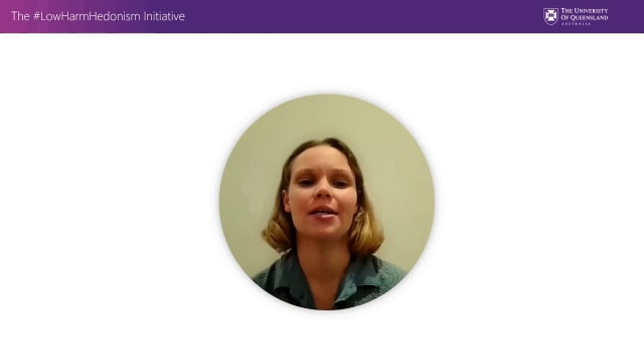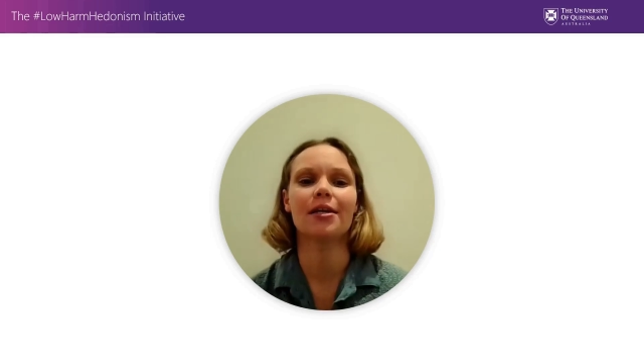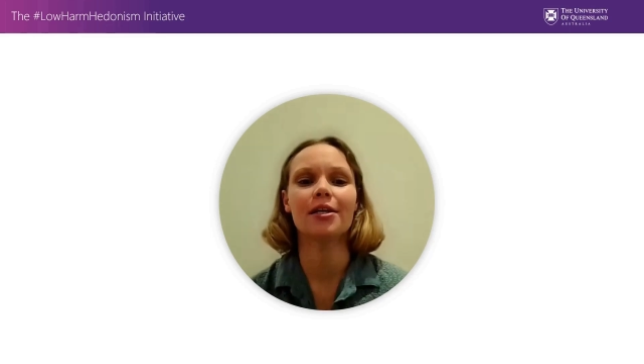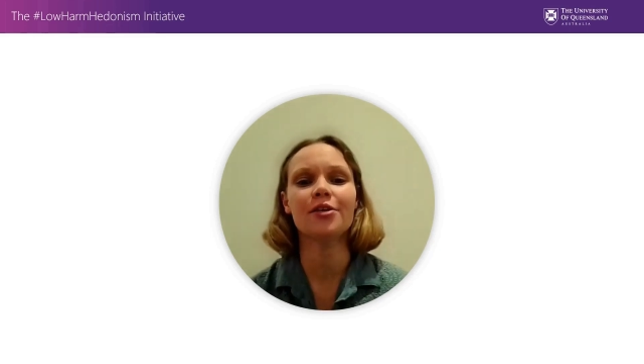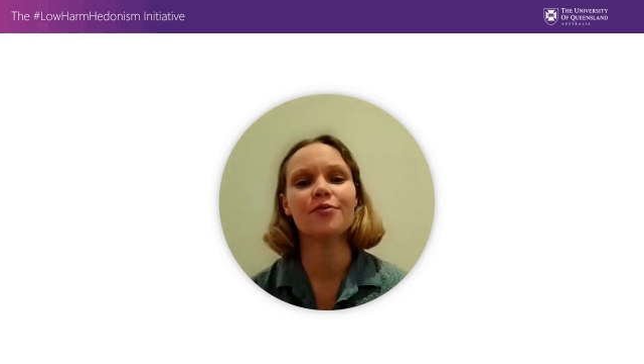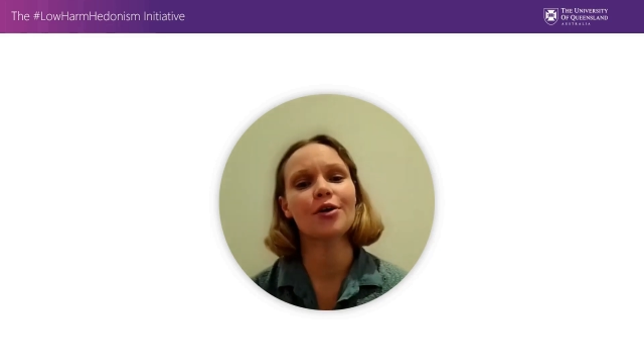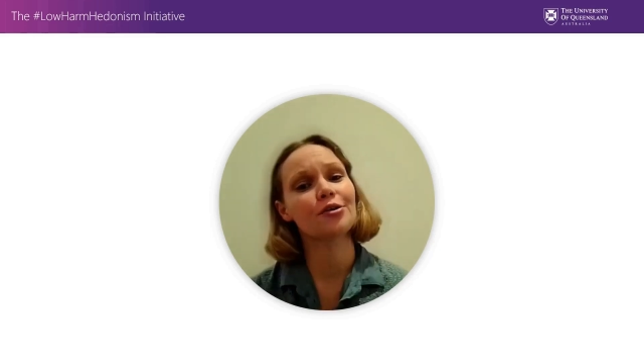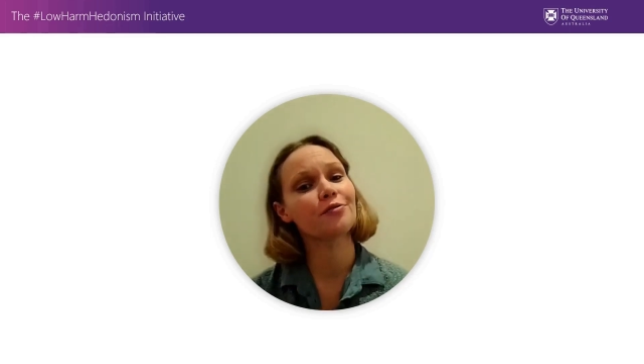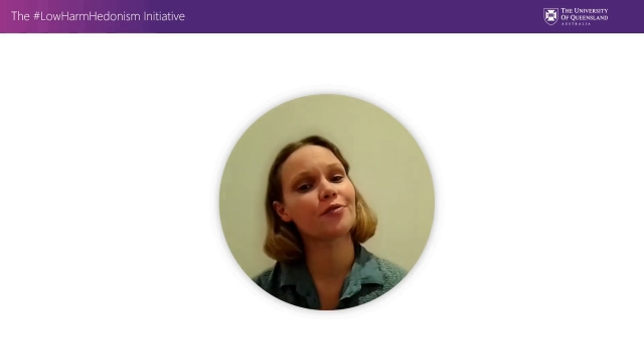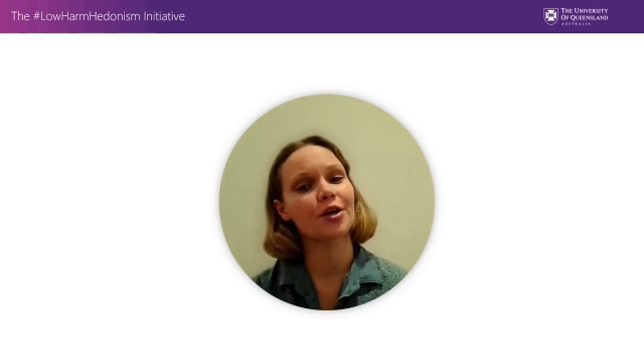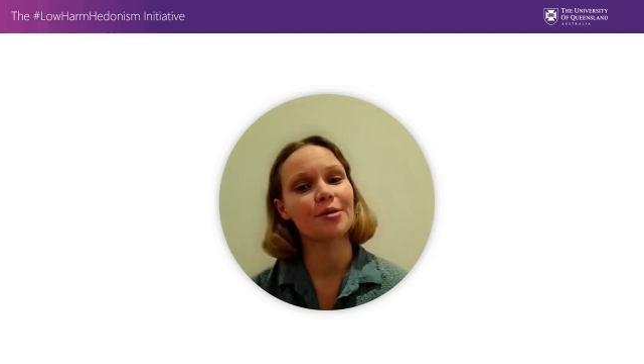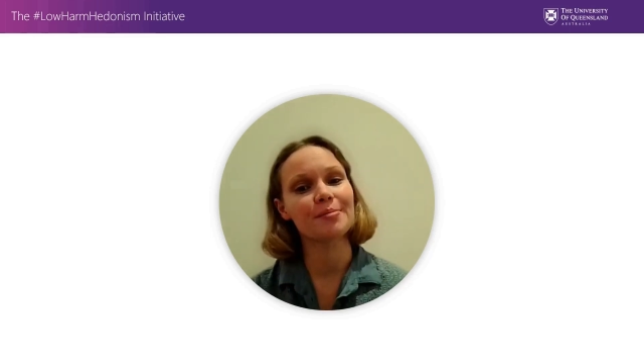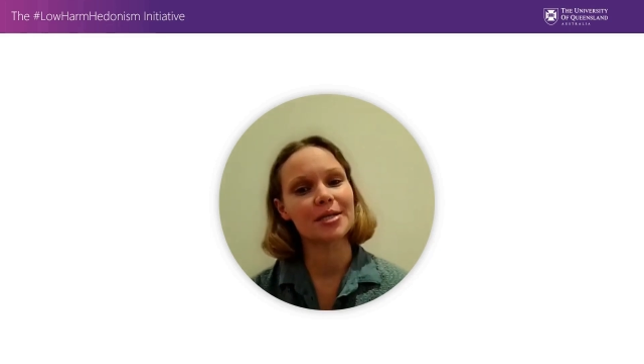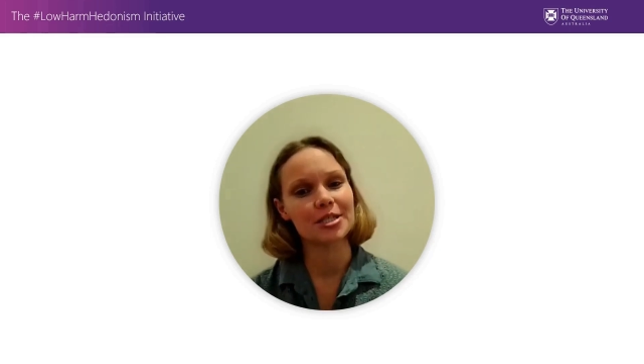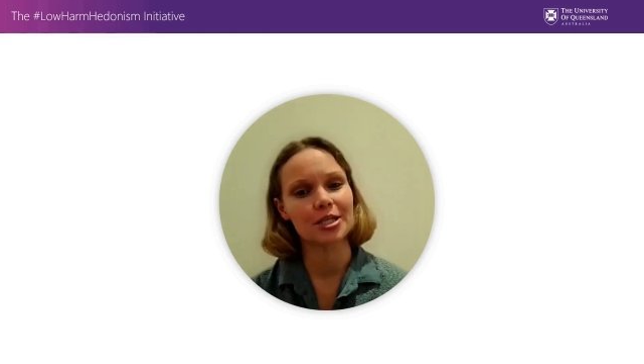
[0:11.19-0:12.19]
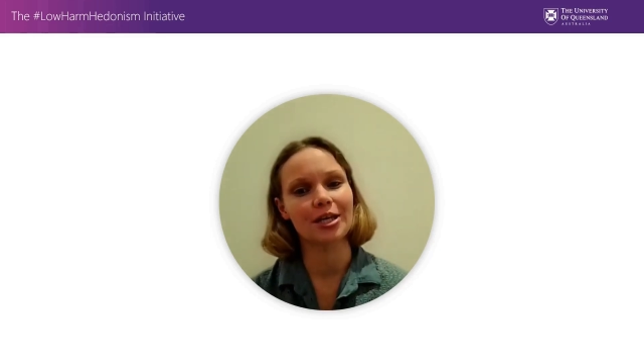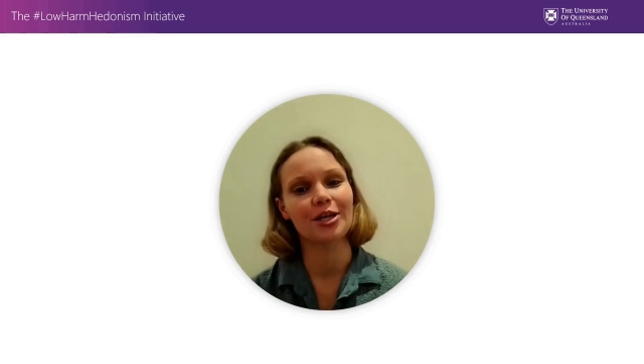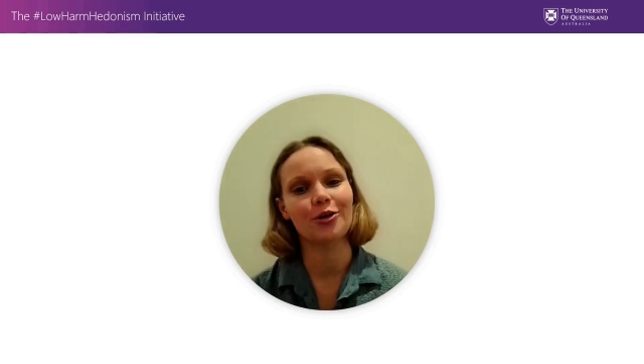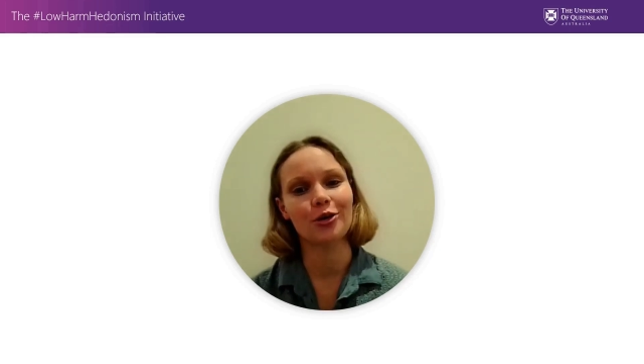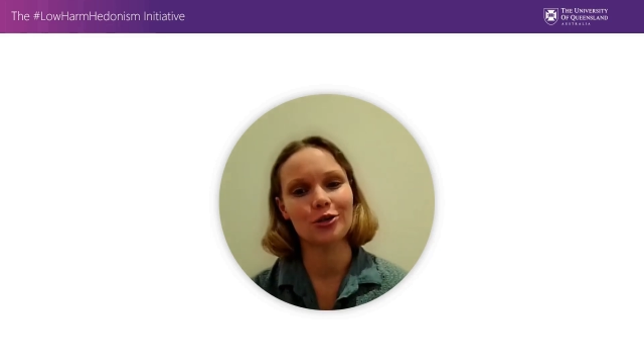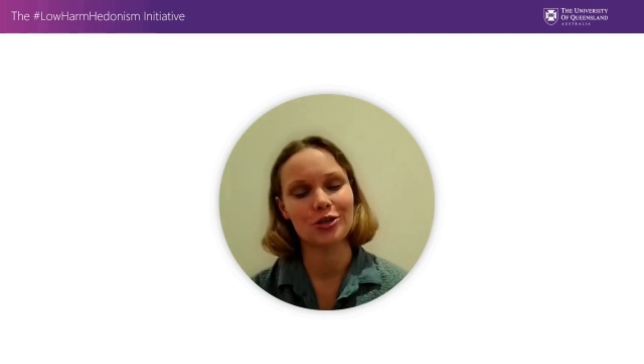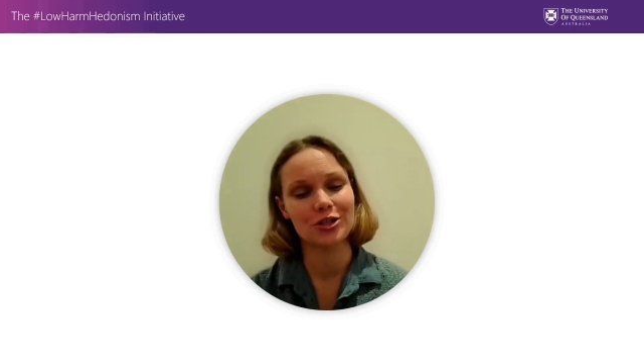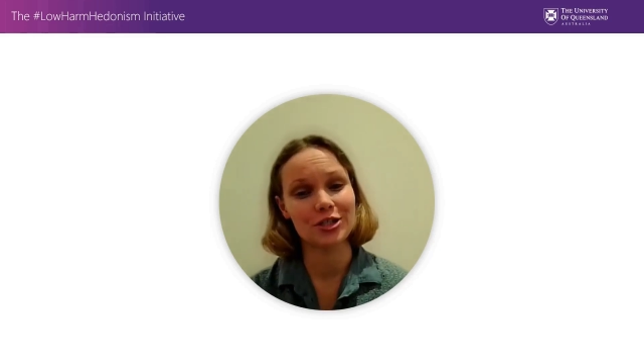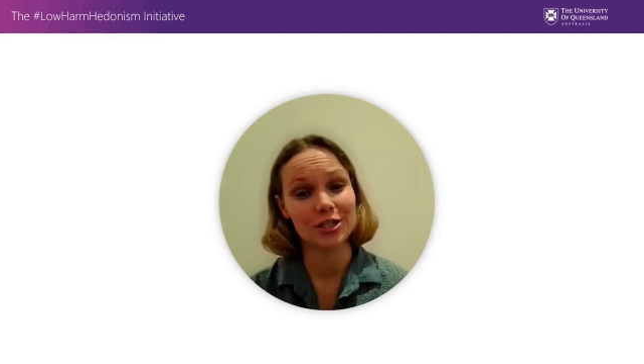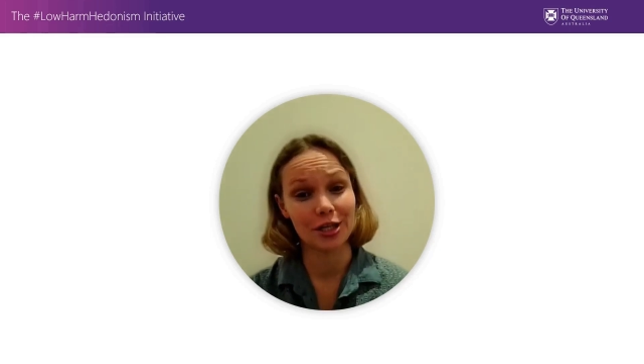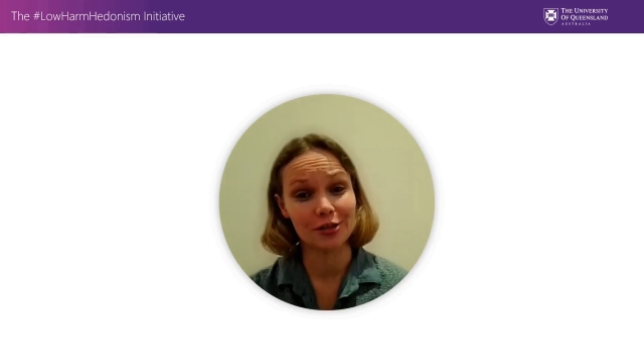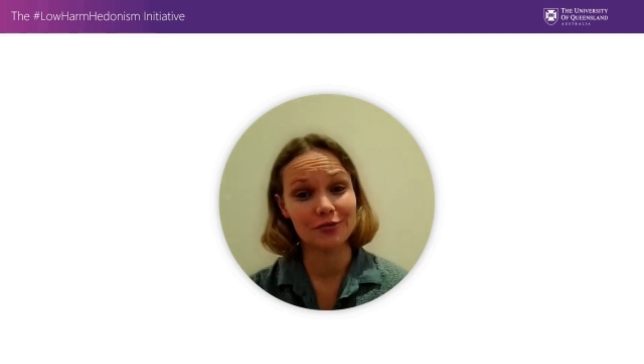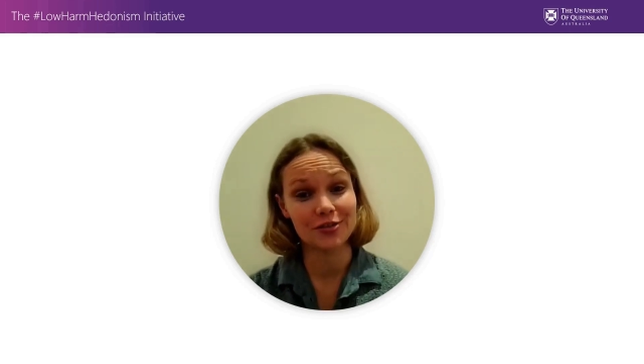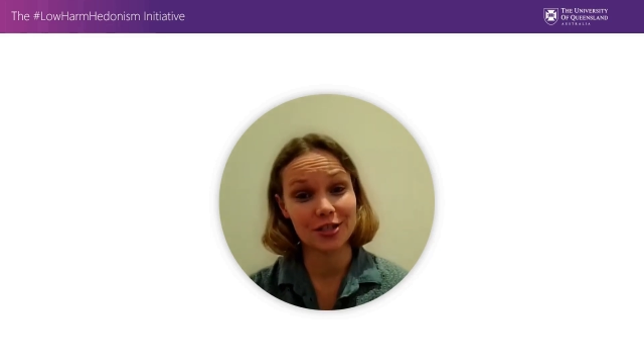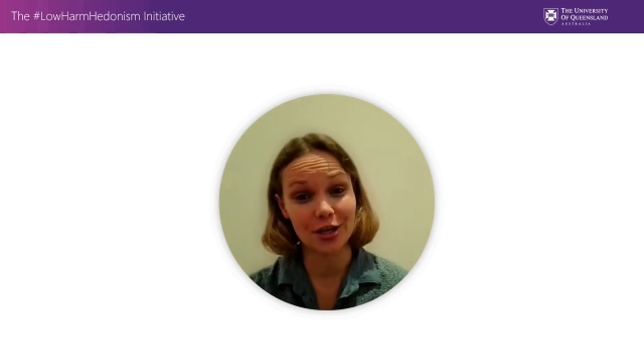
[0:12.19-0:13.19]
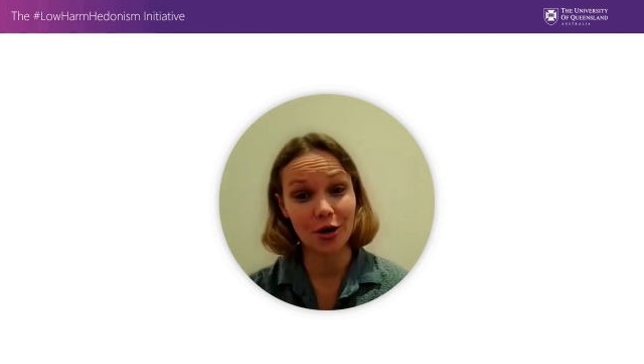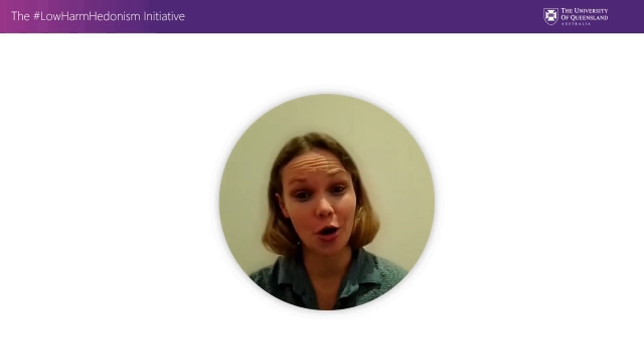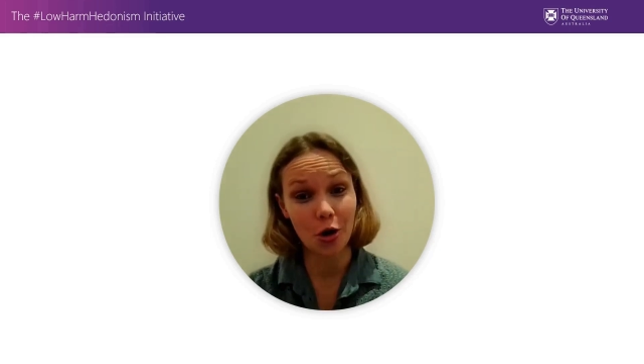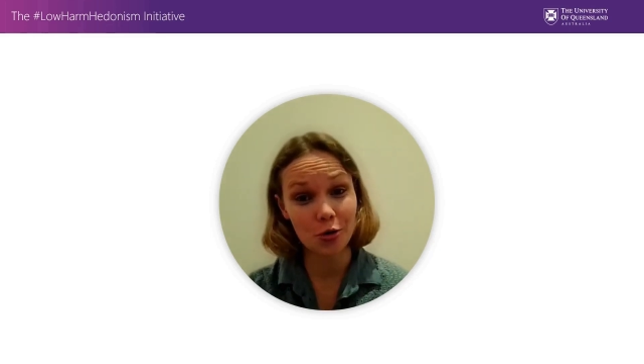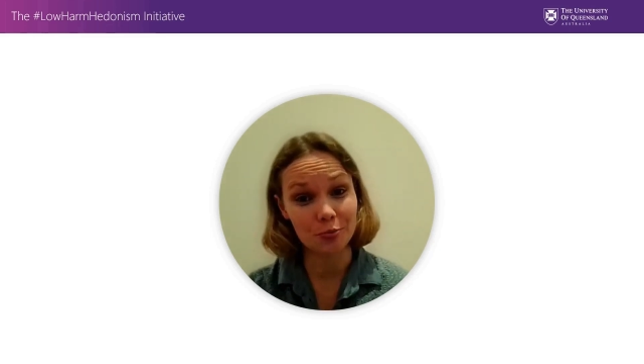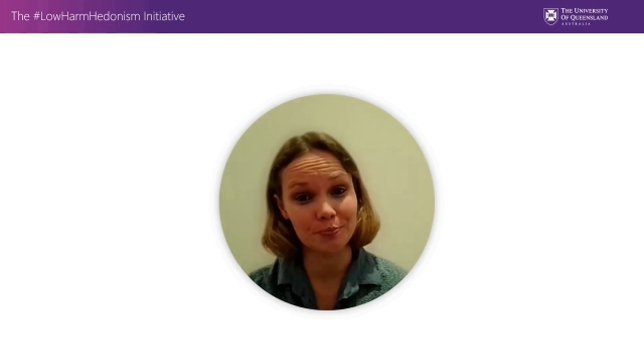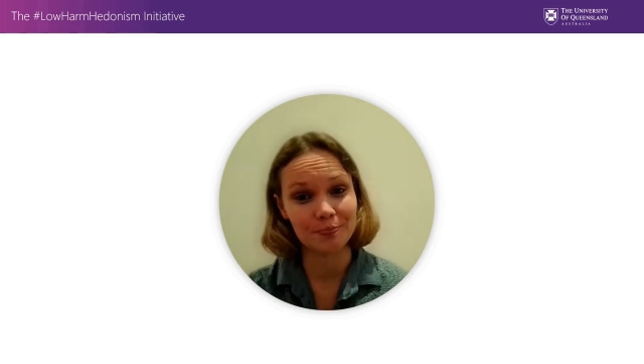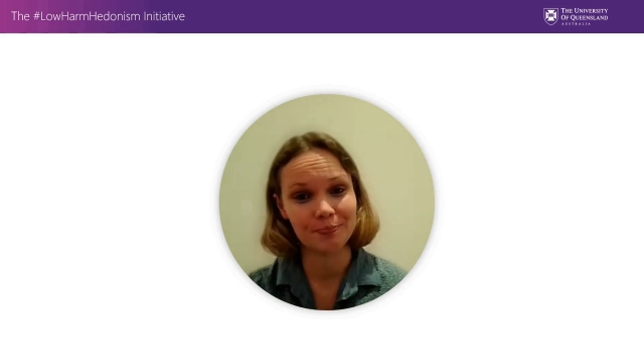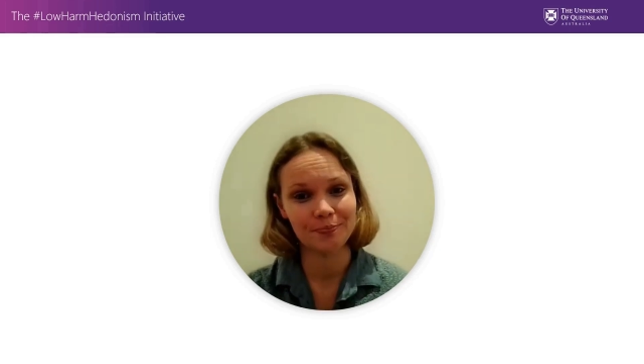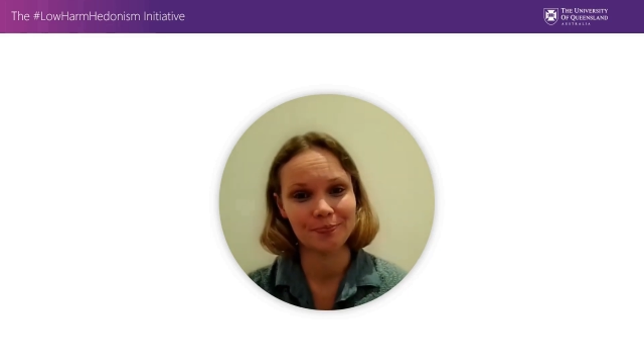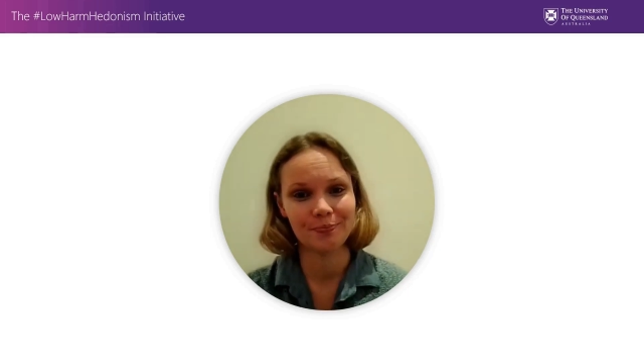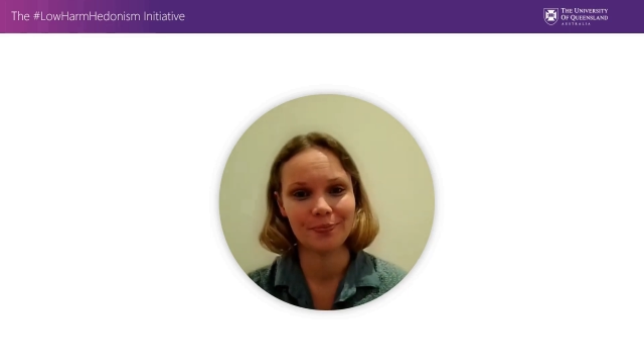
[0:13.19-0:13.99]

and leave our environmentally conscious selves at home?